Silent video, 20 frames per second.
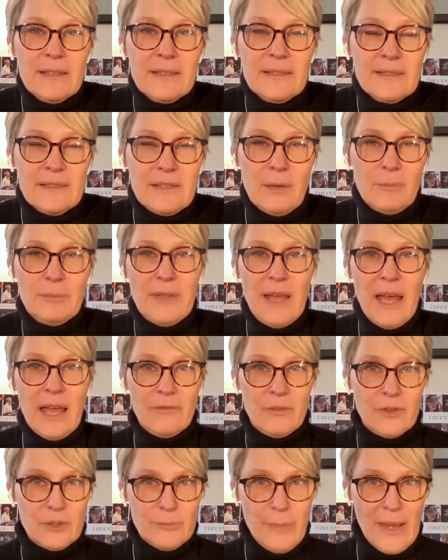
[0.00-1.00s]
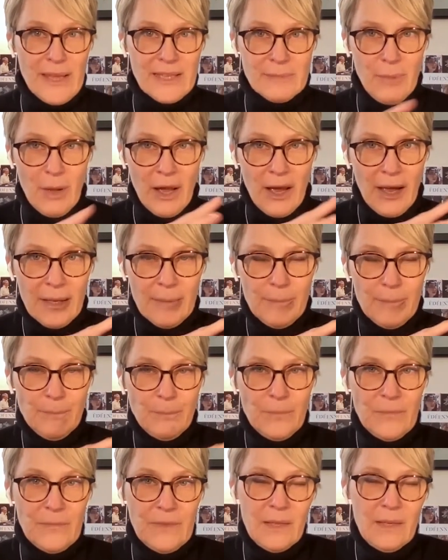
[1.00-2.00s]
some divers passed by.
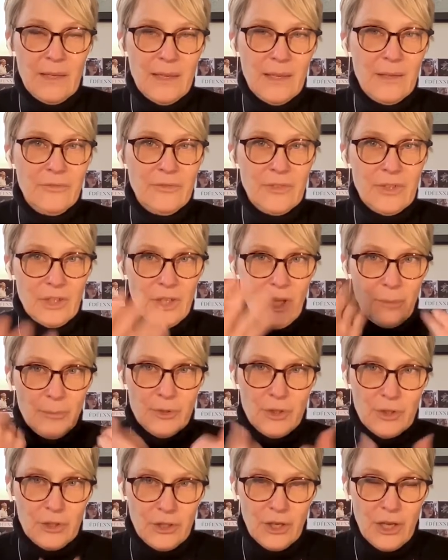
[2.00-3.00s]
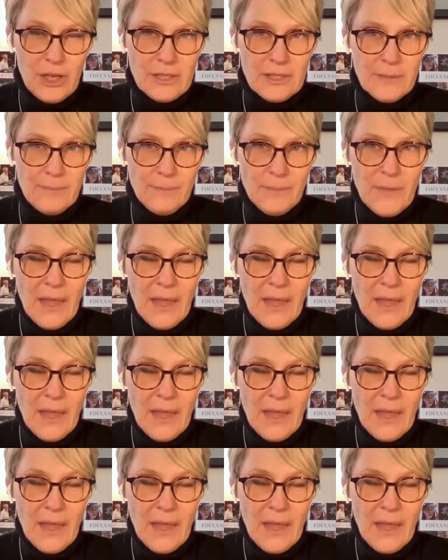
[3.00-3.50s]
They lifted up the dust.